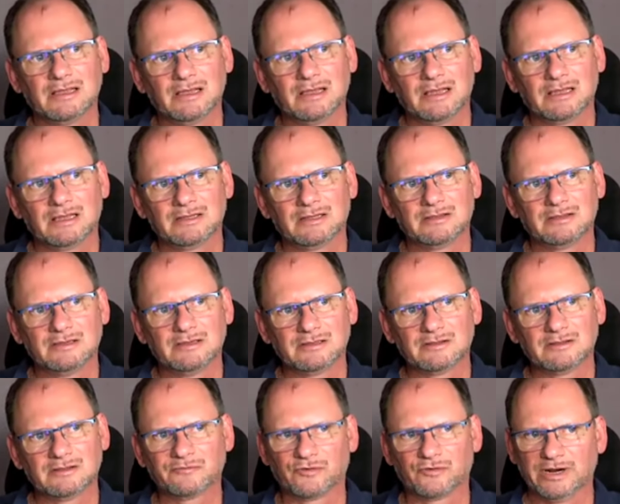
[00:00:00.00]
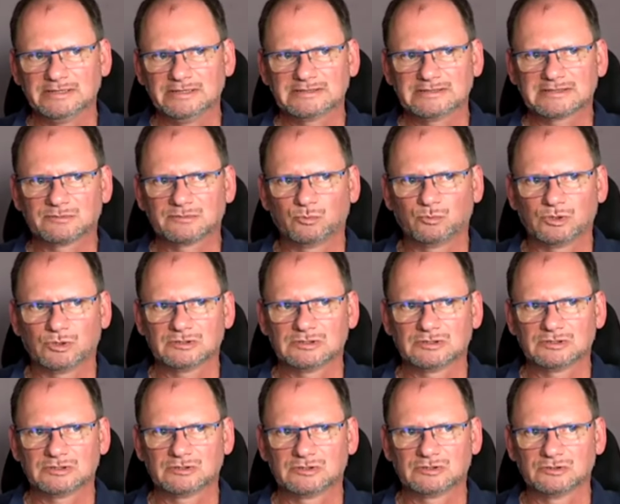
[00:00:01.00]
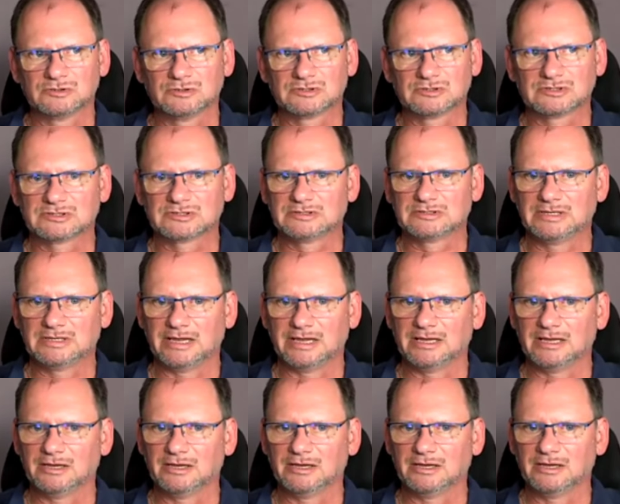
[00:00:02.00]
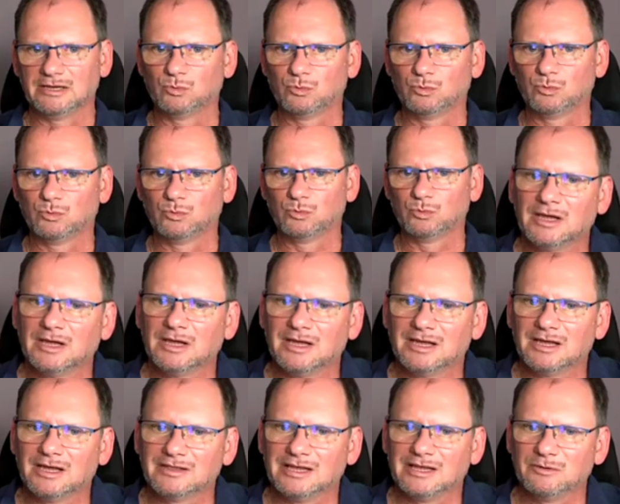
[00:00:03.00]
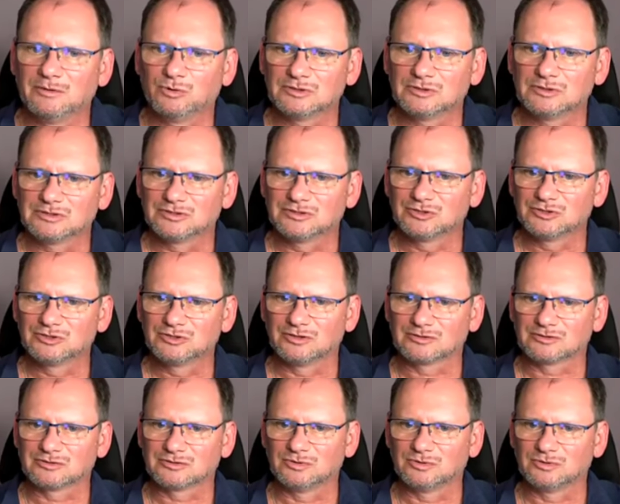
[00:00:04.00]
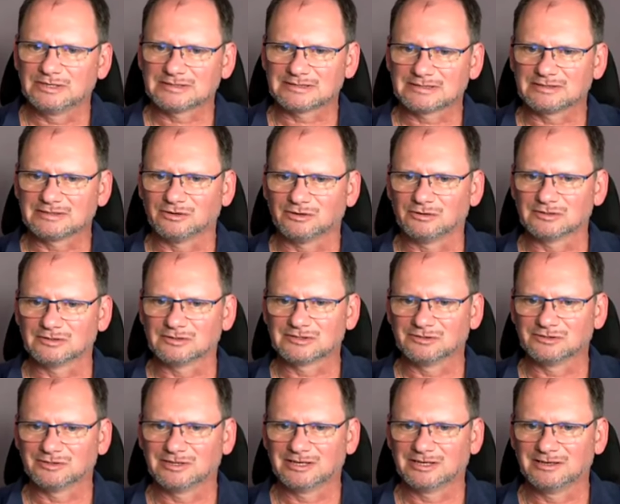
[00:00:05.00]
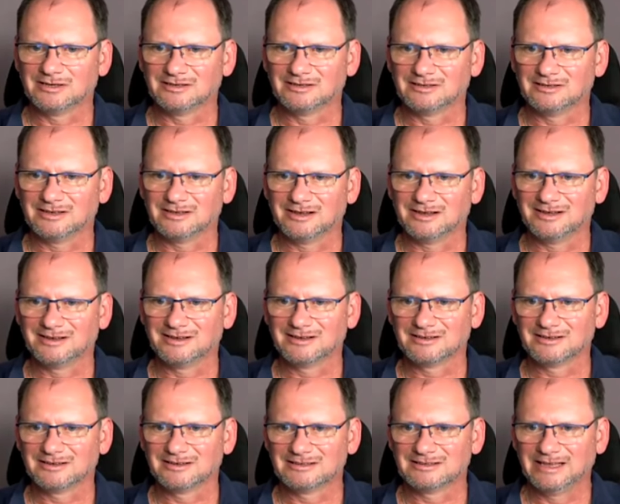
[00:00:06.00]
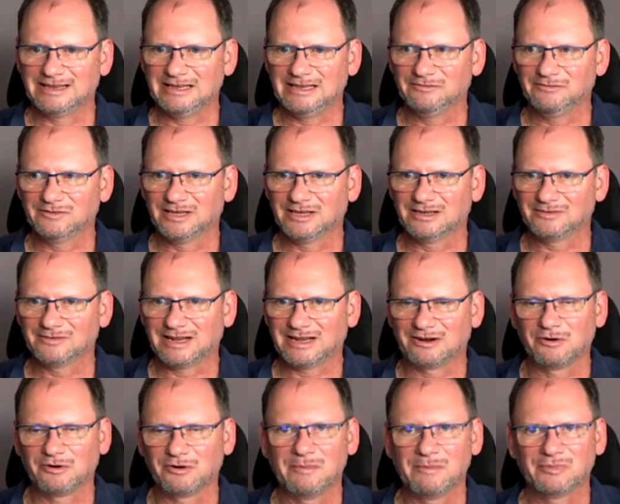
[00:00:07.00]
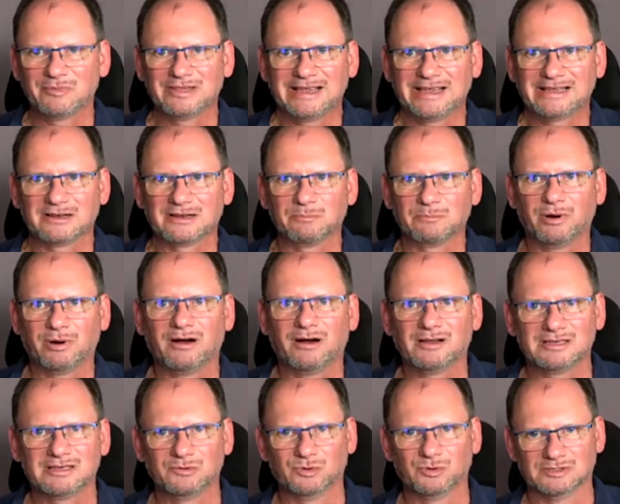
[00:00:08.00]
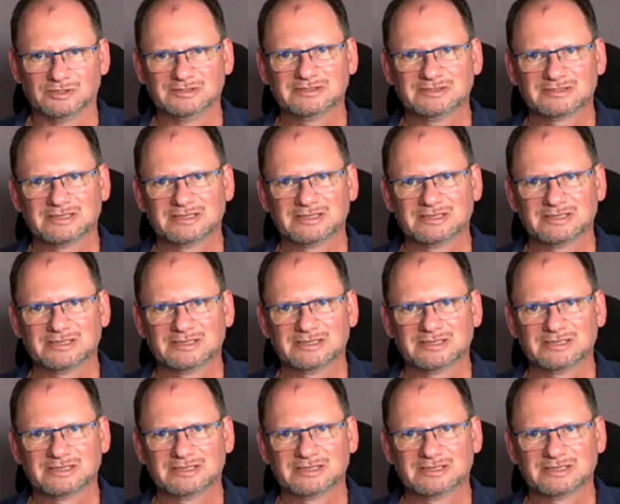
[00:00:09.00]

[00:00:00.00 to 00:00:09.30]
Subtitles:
the friends wanted to stay with us. They wanted to talk to us also. They even I remember they had a party once,